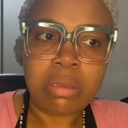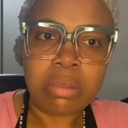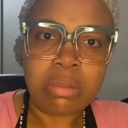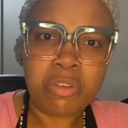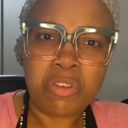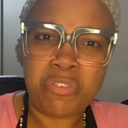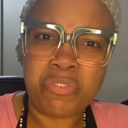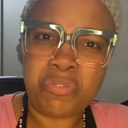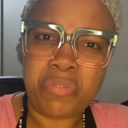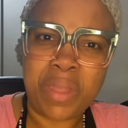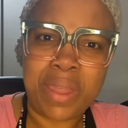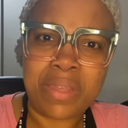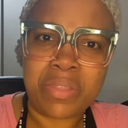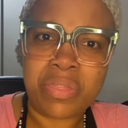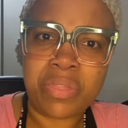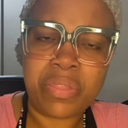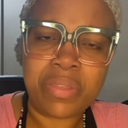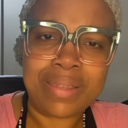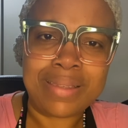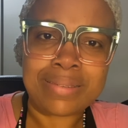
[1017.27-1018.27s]
Your
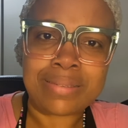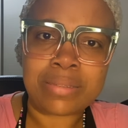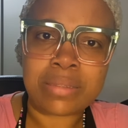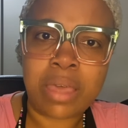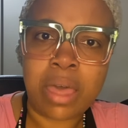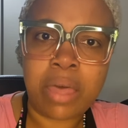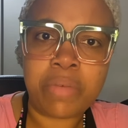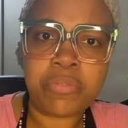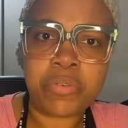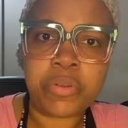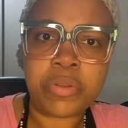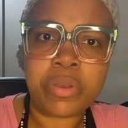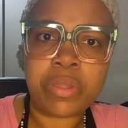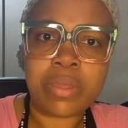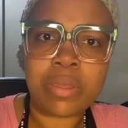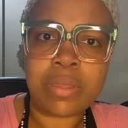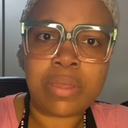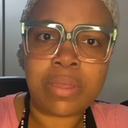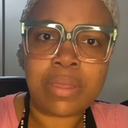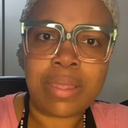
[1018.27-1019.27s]
faith is covered
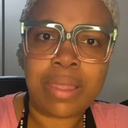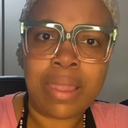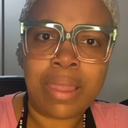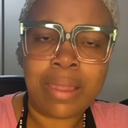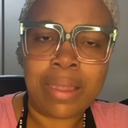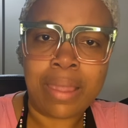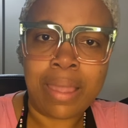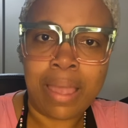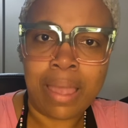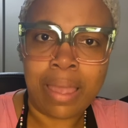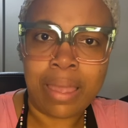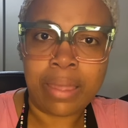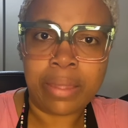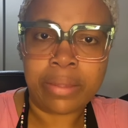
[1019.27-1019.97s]
in God.